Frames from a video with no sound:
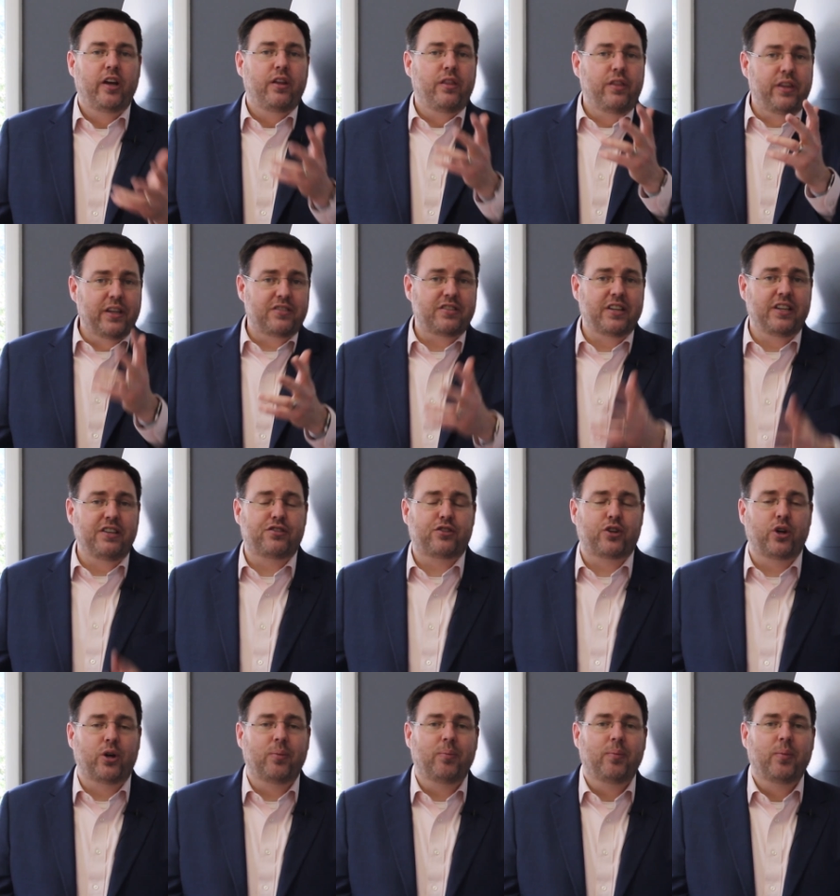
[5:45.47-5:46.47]
This
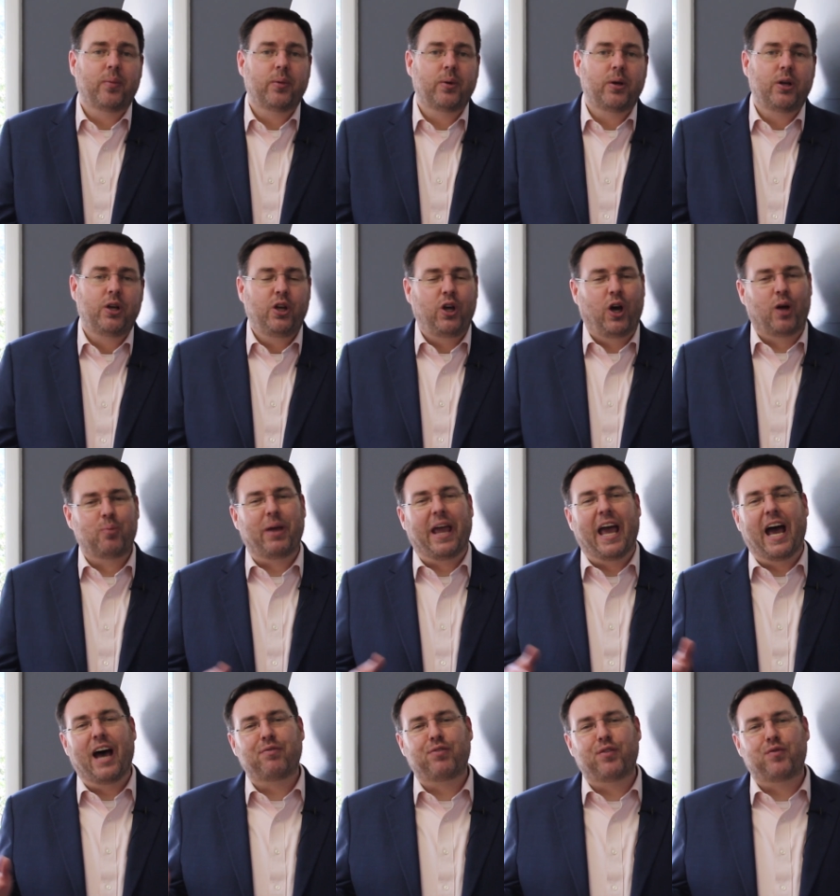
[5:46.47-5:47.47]
Easter, on
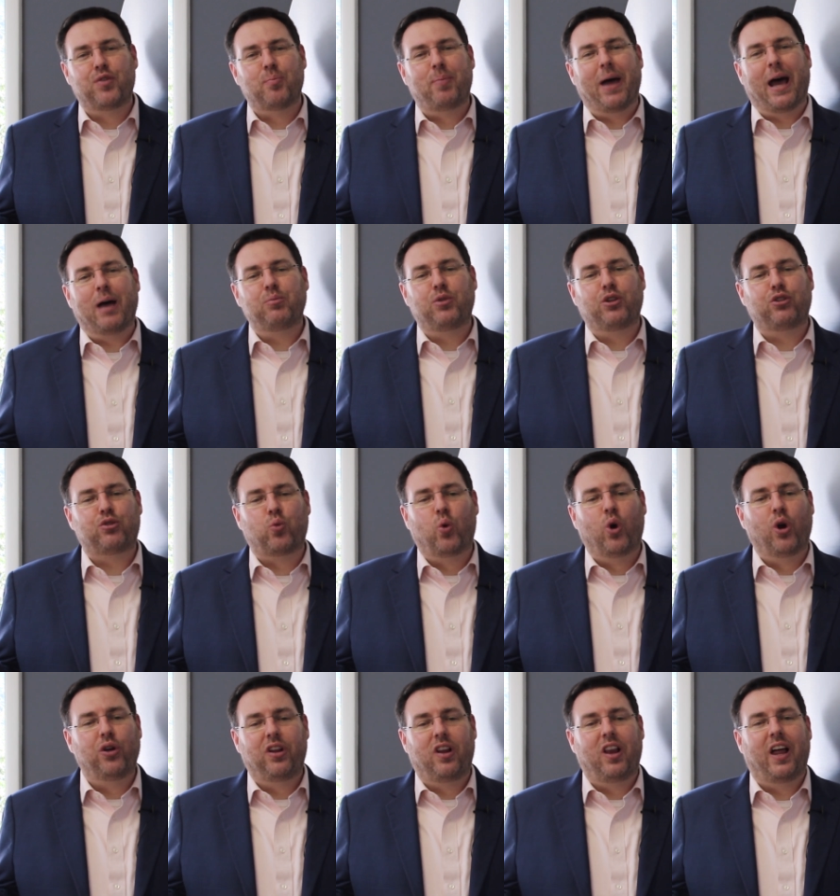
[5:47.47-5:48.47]
behalf of the Baptist
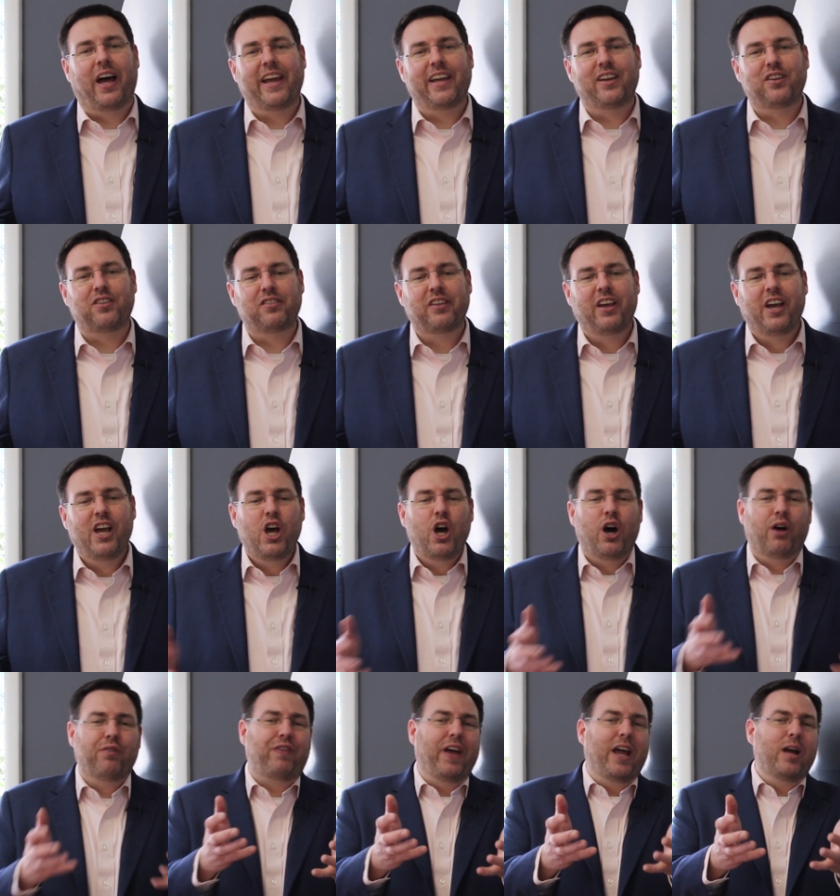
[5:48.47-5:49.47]
World Alliance,
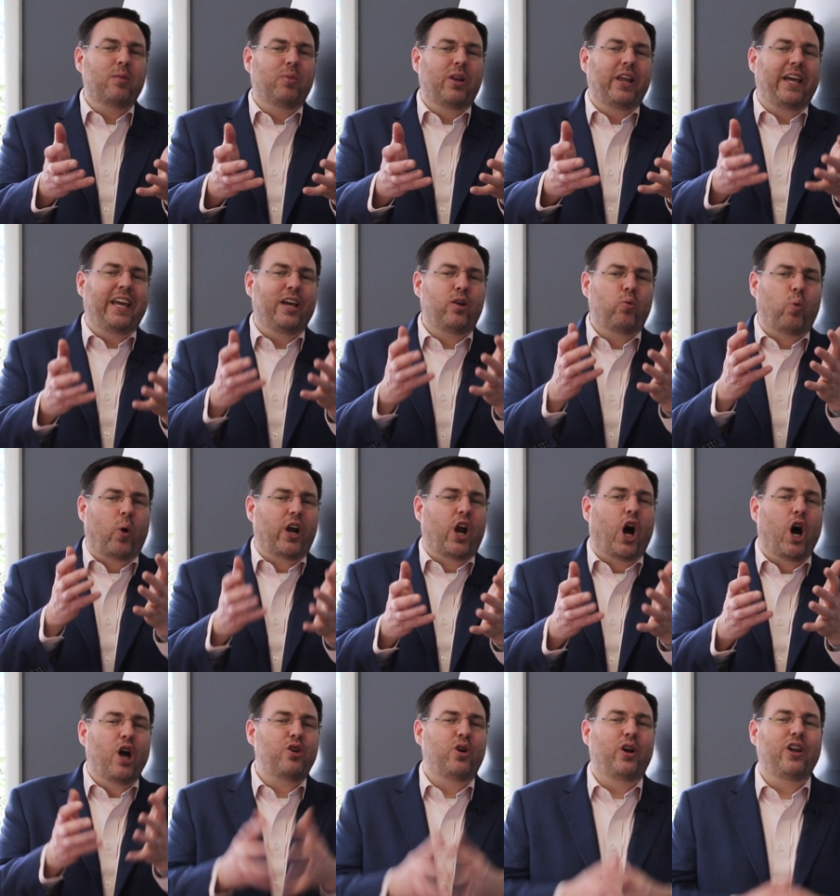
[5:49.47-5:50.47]
a family in
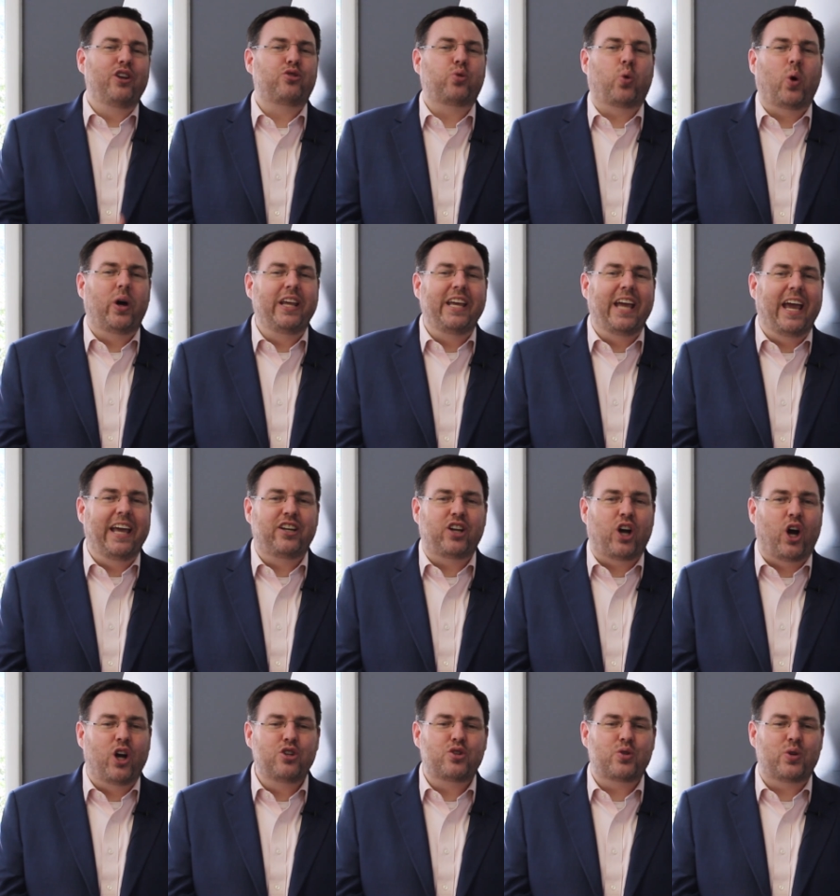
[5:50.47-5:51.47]
128
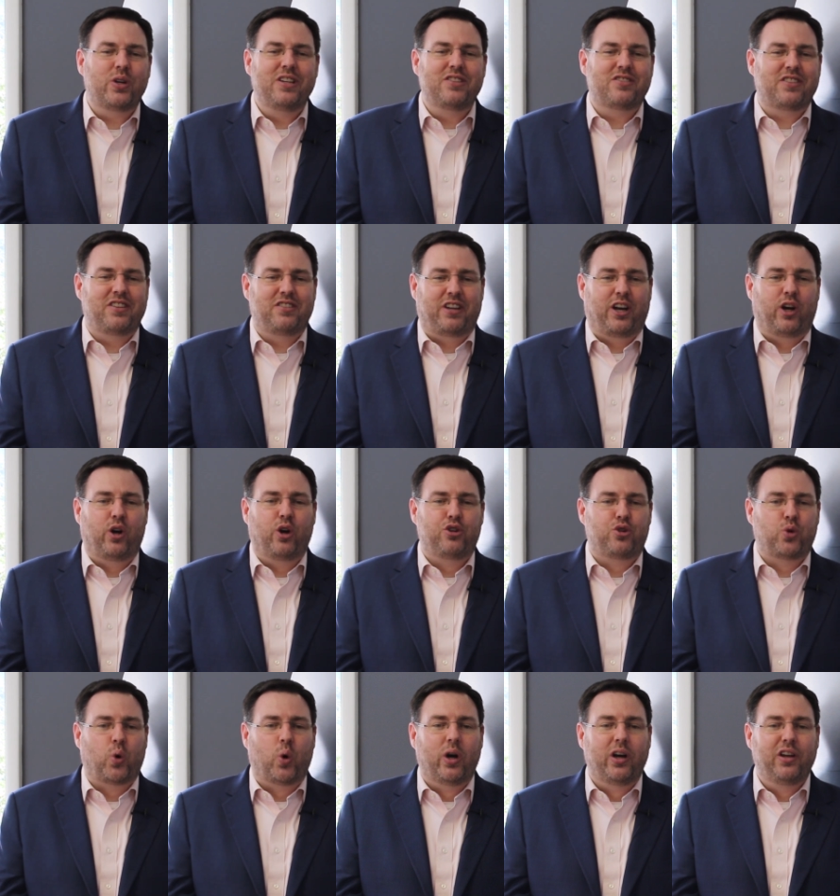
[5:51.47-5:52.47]
countries and
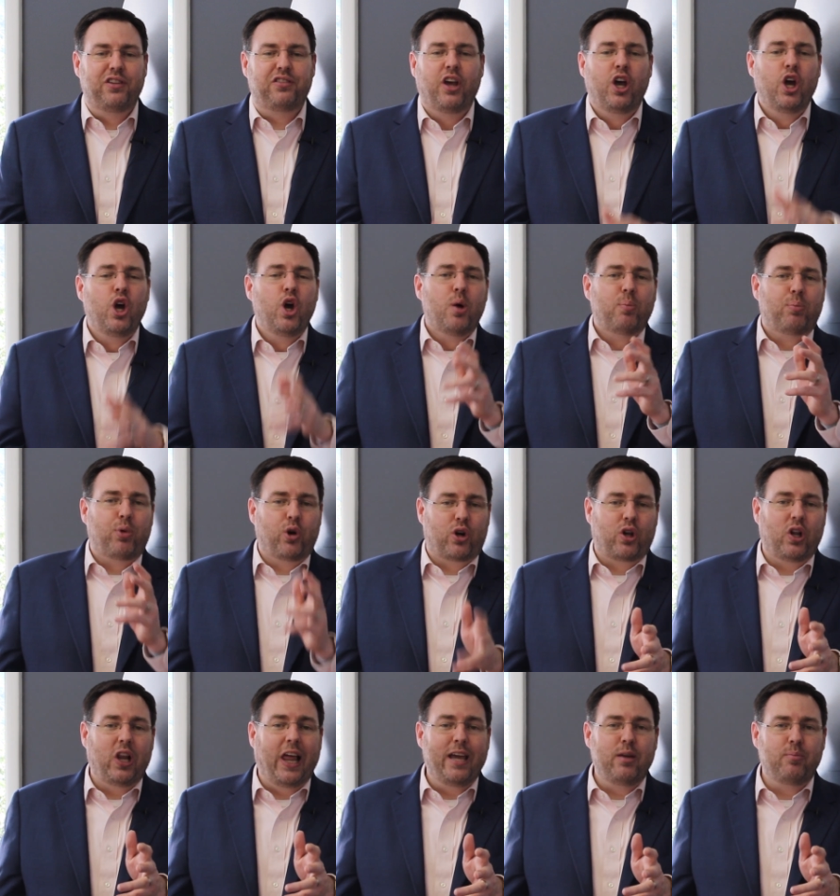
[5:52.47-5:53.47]
territories,
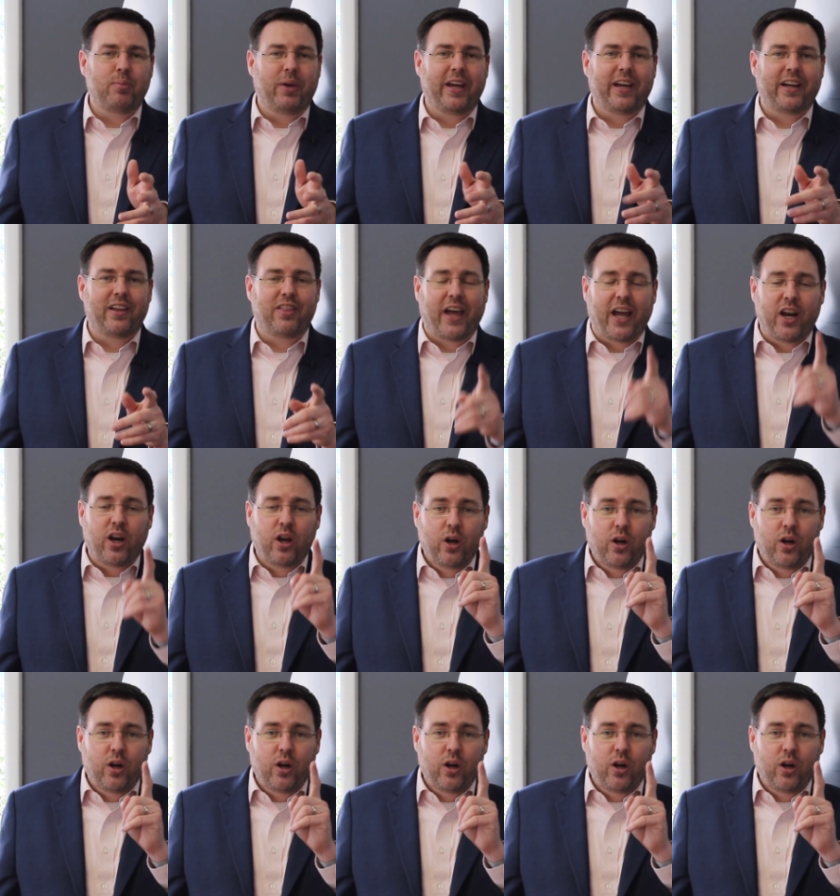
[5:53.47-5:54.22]
proclaiming that